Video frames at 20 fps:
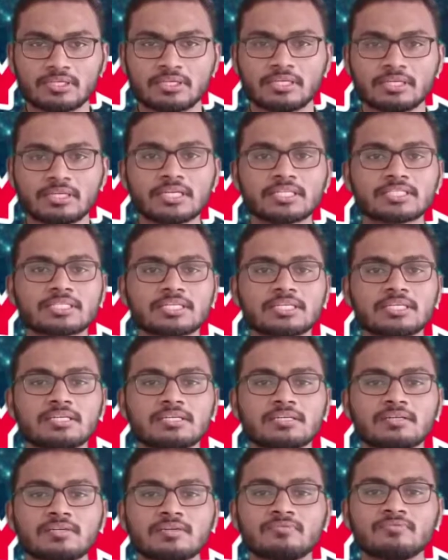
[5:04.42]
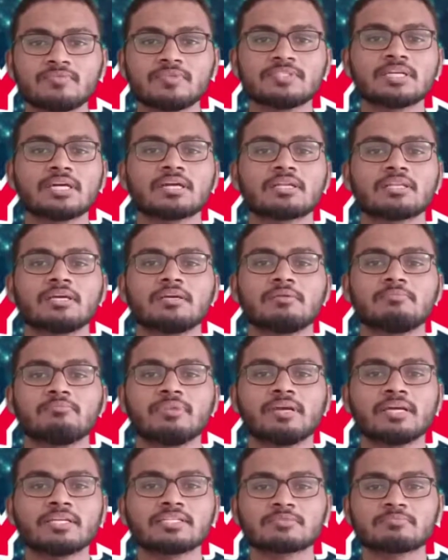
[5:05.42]
Let's see which are the
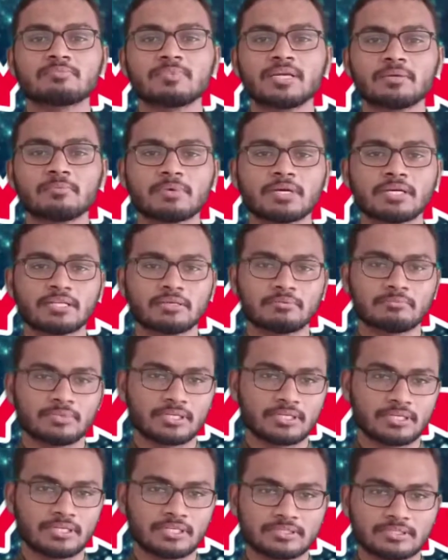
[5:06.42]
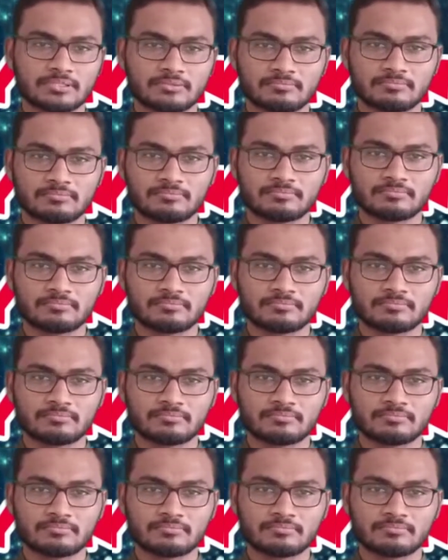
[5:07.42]
impacts made by the imperialism.